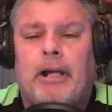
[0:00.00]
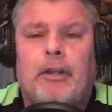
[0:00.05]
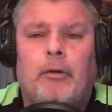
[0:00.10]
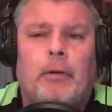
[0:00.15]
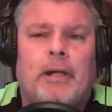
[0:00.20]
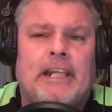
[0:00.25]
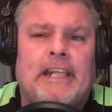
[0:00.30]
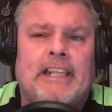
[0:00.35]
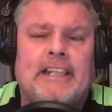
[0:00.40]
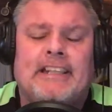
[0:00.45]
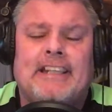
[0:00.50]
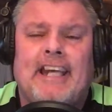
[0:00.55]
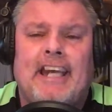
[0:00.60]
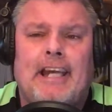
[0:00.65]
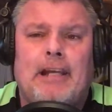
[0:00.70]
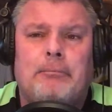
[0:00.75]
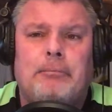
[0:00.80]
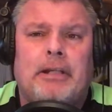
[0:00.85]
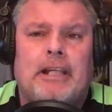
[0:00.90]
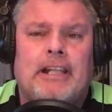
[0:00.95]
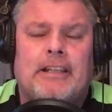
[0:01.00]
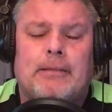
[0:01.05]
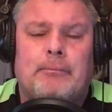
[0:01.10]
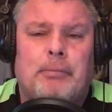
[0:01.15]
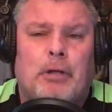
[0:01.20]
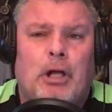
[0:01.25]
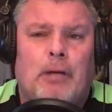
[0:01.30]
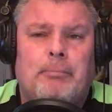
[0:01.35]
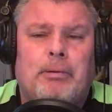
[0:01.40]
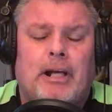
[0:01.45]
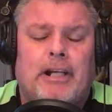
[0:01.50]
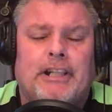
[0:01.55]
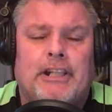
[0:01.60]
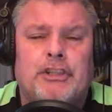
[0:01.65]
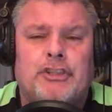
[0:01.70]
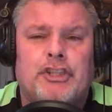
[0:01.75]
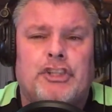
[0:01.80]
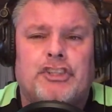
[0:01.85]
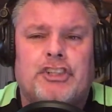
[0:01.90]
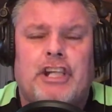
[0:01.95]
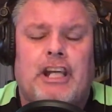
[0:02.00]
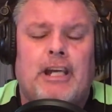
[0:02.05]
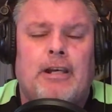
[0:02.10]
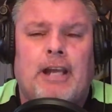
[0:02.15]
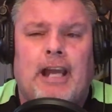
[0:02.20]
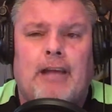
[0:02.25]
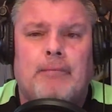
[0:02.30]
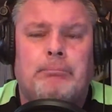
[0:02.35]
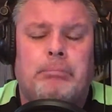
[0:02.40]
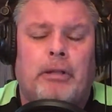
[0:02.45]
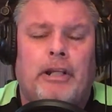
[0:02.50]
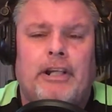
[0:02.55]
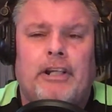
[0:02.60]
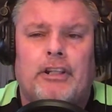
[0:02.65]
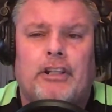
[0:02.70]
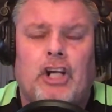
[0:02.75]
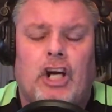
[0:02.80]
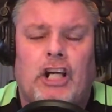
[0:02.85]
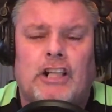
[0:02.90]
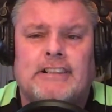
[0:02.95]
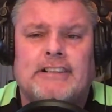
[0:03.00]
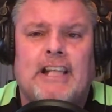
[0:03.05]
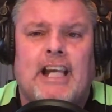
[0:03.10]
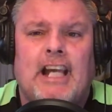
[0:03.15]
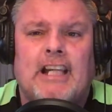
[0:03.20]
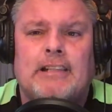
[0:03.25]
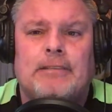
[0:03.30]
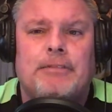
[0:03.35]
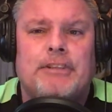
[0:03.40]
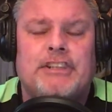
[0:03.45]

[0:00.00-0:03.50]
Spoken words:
By the way, he can be at the ballpark. He just can't have player contact.